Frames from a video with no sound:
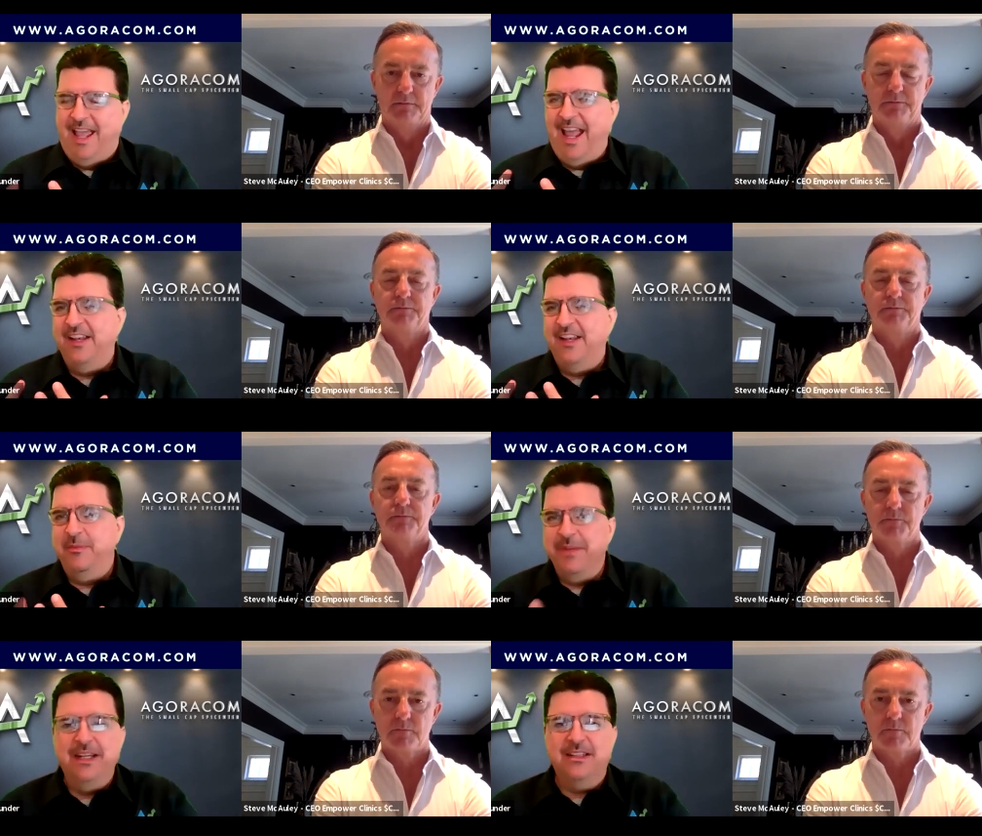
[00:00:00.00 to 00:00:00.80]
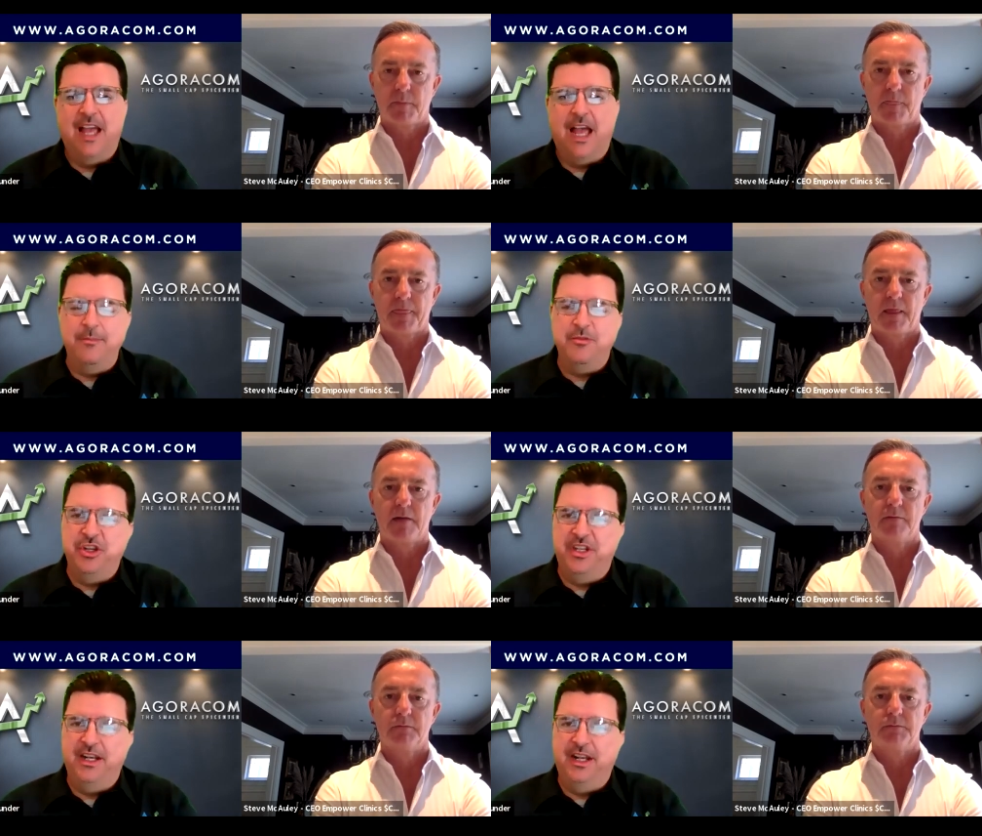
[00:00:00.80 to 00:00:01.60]
Speaker 1: And in the meantime, you
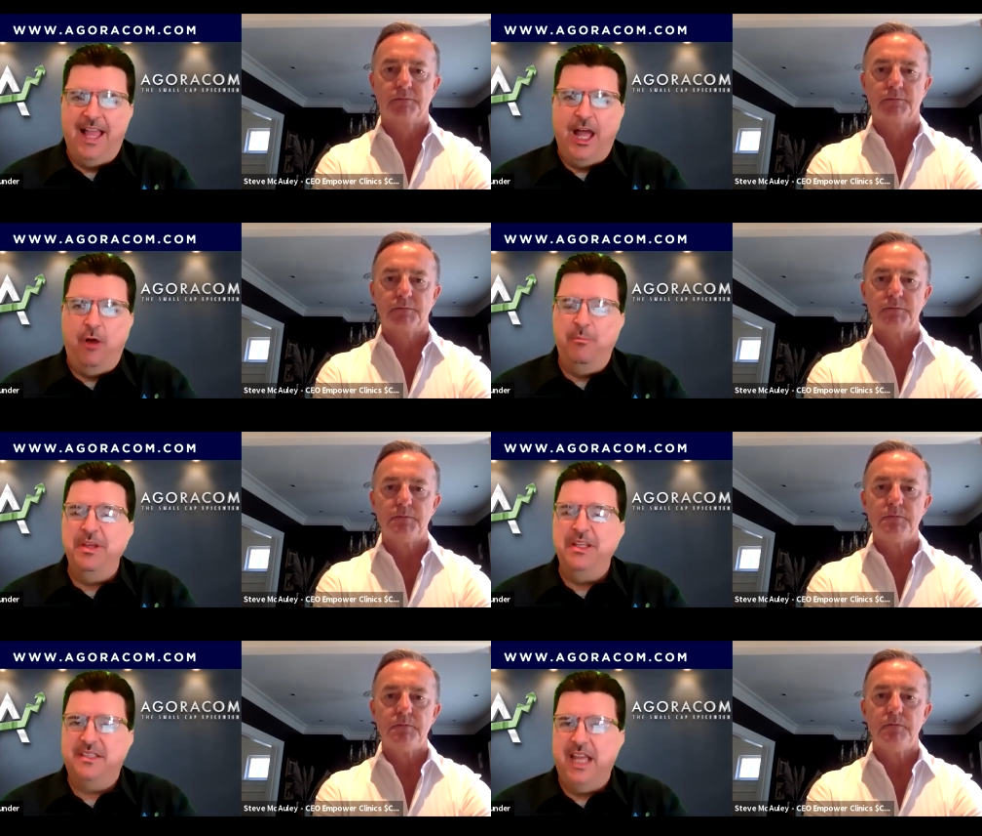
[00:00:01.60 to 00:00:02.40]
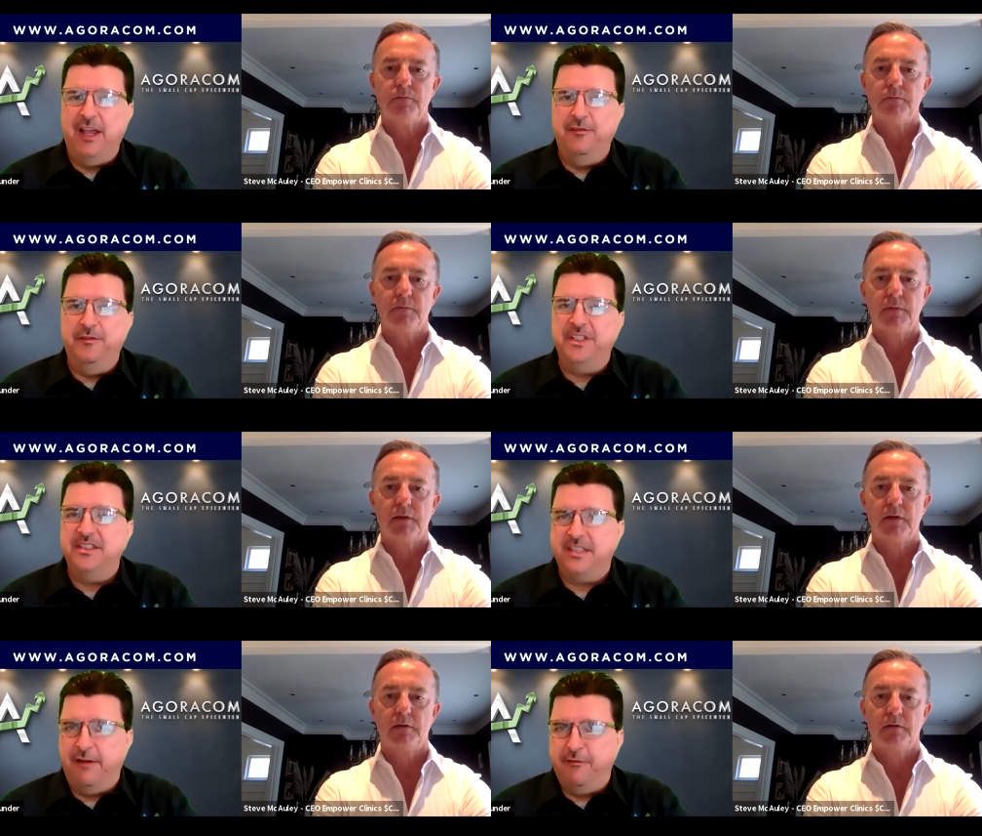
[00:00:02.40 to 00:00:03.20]
didn't allow biz dev to
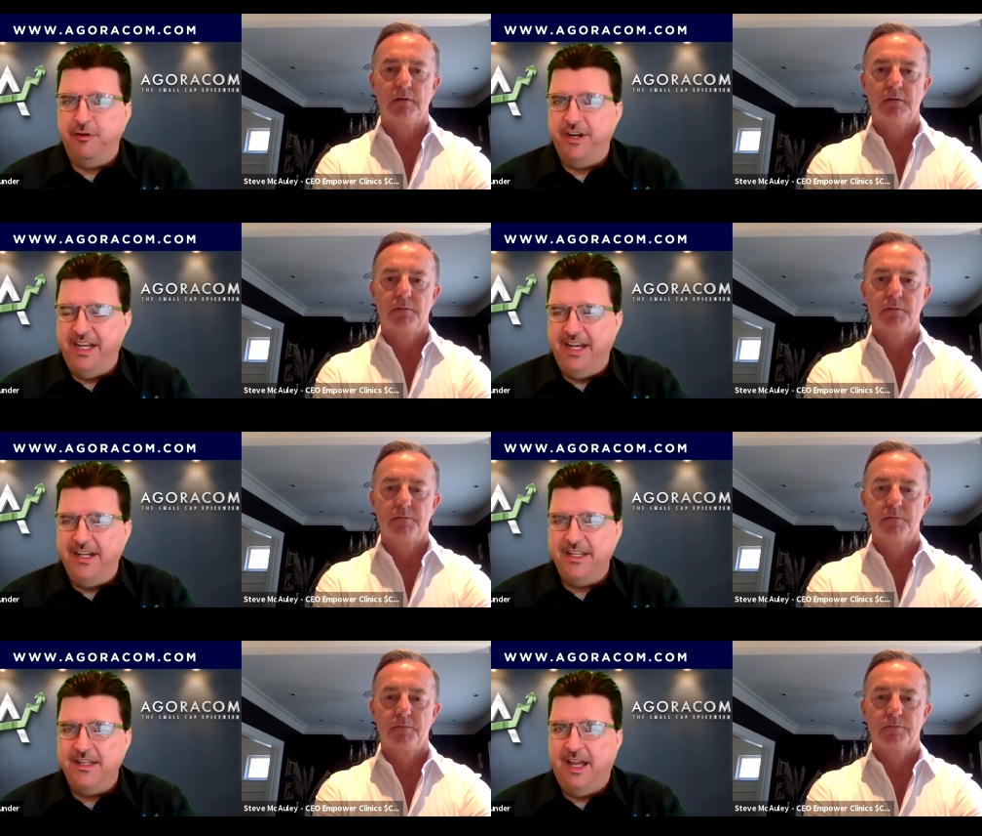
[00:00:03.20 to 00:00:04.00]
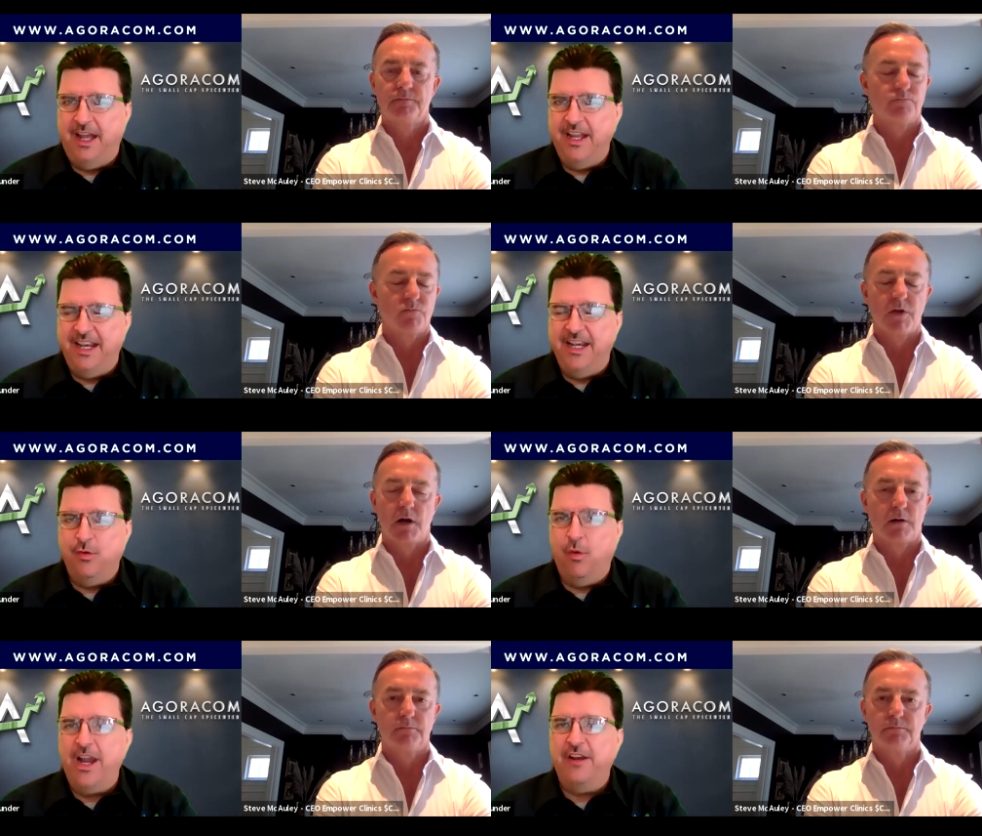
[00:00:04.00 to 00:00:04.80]
suffer in any, uh, in any way.